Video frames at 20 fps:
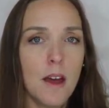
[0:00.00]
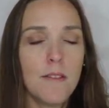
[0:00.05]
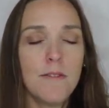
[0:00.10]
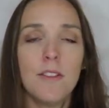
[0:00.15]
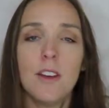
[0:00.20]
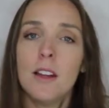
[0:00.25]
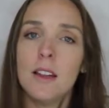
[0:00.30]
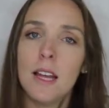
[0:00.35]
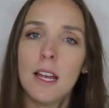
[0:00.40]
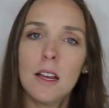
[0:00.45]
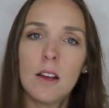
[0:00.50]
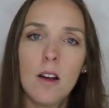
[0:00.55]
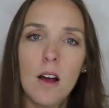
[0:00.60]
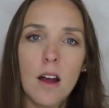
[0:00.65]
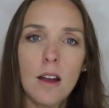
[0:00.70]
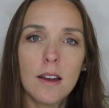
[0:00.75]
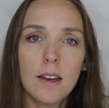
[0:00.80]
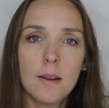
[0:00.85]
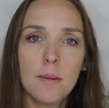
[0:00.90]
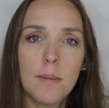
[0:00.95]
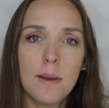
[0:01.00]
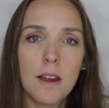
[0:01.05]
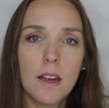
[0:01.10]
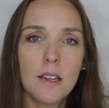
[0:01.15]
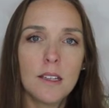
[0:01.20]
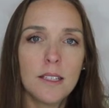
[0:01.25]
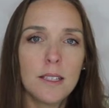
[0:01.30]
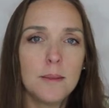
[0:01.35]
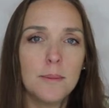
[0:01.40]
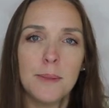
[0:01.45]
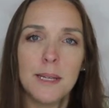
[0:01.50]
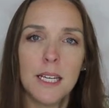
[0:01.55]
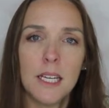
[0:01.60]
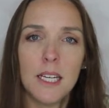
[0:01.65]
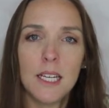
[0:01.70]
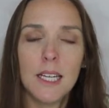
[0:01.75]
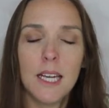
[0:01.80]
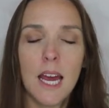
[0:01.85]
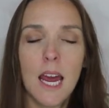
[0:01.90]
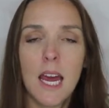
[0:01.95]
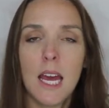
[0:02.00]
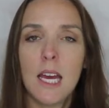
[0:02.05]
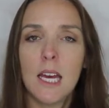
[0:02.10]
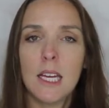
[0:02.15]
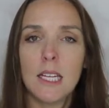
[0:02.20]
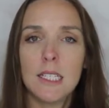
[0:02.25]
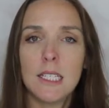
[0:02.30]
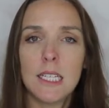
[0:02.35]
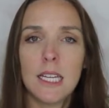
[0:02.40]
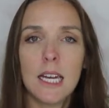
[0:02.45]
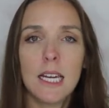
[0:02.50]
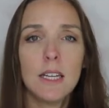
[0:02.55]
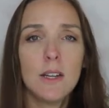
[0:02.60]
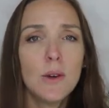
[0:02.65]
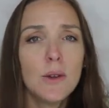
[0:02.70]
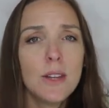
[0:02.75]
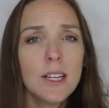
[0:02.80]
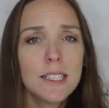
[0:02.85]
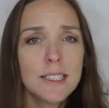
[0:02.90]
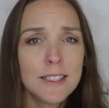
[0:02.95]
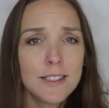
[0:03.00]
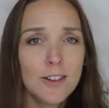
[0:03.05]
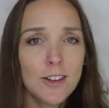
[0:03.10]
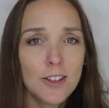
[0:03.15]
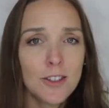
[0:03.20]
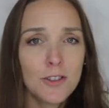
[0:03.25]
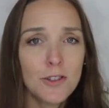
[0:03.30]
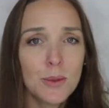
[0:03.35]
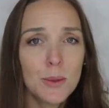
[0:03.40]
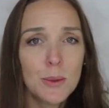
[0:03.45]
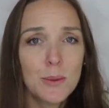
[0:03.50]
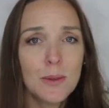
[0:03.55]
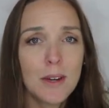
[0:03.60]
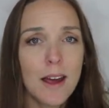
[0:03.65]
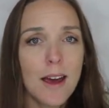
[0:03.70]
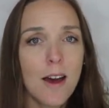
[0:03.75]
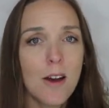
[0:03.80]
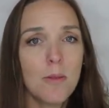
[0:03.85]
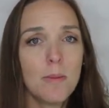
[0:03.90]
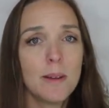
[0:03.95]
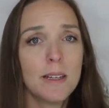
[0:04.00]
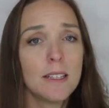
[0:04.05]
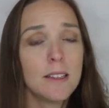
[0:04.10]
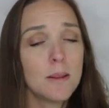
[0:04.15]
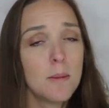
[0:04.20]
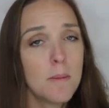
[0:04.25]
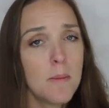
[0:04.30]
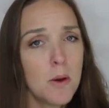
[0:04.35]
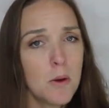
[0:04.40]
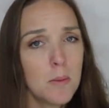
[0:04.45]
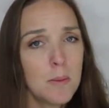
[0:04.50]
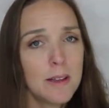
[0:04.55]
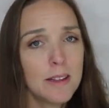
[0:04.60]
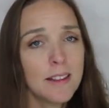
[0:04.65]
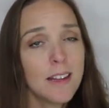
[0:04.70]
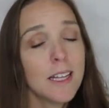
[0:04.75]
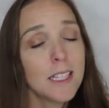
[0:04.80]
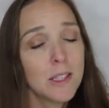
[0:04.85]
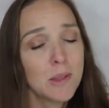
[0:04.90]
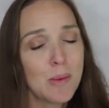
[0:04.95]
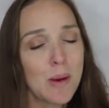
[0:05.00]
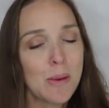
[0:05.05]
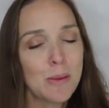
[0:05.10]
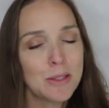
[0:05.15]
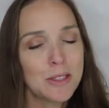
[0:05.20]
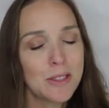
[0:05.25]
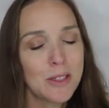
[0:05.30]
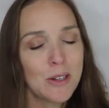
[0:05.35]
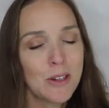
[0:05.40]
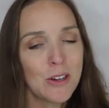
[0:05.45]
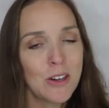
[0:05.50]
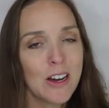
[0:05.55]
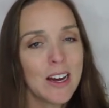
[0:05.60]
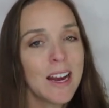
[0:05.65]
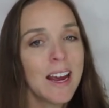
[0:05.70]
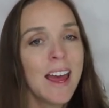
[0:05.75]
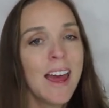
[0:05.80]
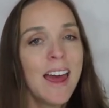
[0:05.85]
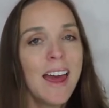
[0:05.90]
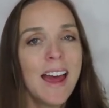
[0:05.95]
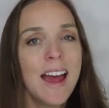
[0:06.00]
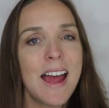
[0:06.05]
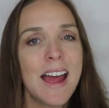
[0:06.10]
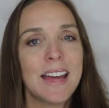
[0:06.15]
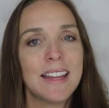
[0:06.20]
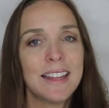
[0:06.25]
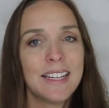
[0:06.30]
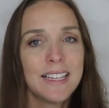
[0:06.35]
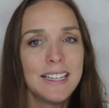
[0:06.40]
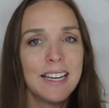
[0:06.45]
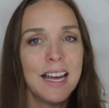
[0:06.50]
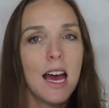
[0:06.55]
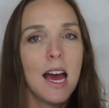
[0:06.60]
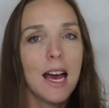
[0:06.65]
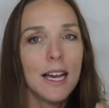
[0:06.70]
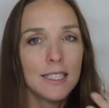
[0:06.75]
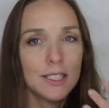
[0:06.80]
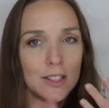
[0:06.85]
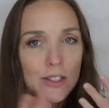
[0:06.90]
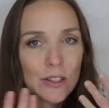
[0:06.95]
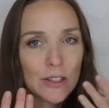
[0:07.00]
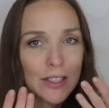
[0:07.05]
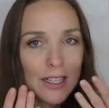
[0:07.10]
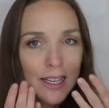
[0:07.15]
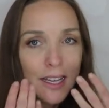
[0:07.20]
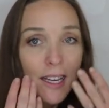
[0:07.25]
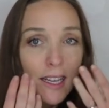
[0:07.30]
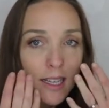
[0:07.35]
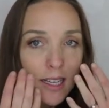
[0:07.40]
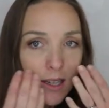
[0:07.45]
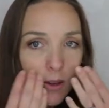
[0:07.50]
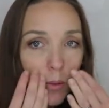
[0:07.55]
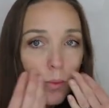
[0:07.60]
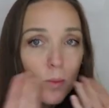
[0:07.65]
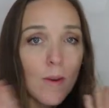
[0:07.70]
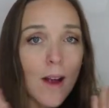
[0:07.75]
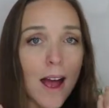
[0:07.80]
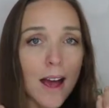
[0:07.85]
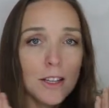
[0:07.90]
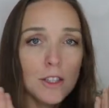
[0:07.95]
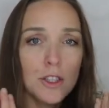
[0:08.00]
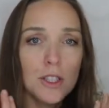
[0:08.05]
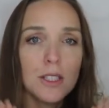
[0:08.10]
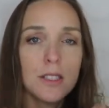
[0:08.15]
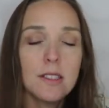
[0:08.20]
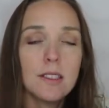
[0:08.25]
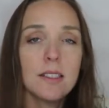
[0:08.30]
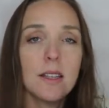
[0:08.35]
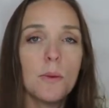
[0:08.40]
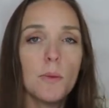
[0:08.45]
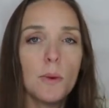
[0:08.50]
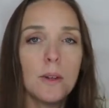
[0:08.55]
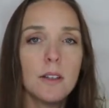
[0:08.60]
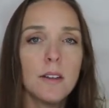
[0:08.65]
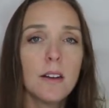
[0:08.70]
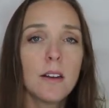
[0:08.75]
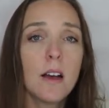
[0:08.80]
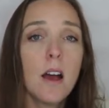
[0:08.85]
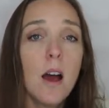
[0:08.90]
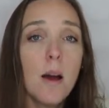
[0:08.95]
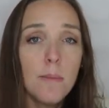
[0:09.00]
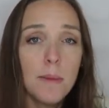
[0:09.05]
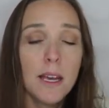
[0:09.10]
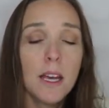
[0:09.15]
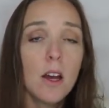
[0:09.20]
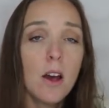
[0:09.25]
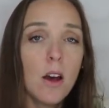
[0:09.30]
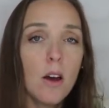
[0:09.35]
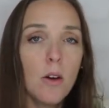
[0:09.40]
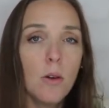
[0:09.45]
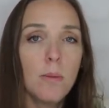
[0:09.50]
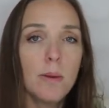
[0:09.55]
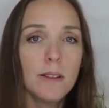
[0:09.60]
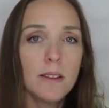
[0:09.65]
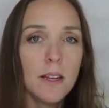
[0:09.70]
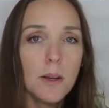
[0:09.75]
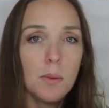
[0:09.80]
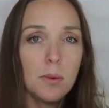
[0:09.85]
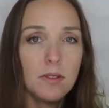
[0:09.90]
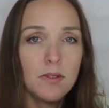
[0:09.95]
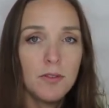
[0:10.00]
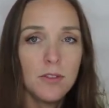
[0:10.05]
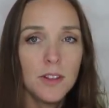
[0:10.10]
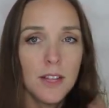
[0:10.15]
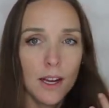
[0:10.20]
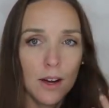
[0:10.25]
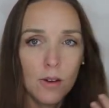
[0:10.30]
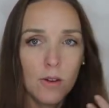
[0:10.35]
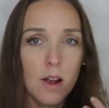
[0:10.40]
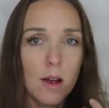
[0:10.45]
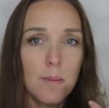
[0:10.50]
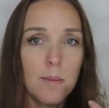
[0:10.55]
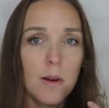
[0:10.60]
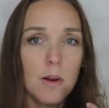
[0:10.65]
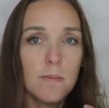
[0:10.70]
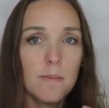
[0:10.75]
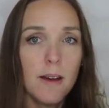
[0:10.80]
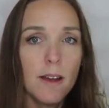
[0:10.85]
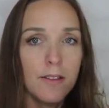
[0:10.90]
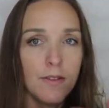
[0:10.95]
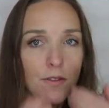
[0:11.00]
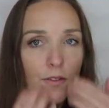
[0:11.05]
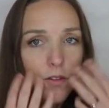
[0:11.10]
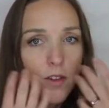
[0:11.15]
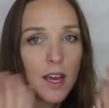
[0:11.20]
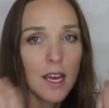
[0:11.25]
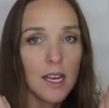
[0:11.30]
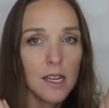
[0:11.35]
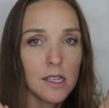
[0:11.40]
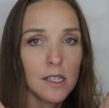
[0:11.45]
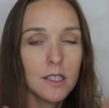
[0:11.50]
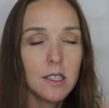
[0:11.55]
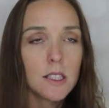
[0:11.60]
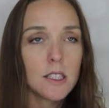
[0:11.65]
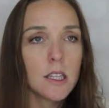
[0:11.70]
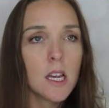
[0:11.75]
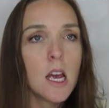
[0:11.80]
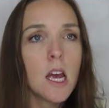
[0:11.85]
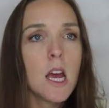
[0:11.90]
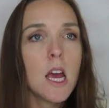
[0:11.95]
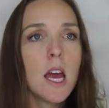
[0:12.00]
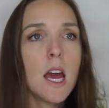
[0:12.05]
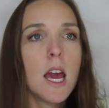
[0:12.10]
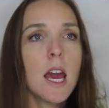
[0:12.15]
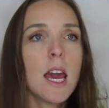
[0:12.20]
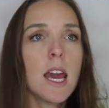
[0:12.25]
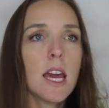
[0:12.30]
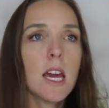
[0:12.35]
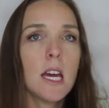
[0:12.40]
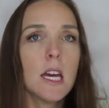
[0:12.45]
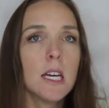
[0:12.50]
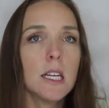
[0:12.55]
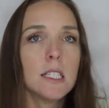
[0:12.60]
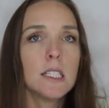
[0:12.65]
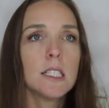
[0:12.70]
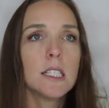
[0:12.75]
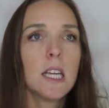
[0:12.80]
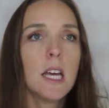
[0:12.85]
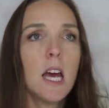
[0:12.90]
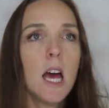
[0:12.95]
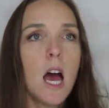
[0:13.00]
felt like God had abandoned me, and I know that's not true now, but at the moment that's what was occurring. And then I started getting rashes that would come and go, but they would flare up on my face, and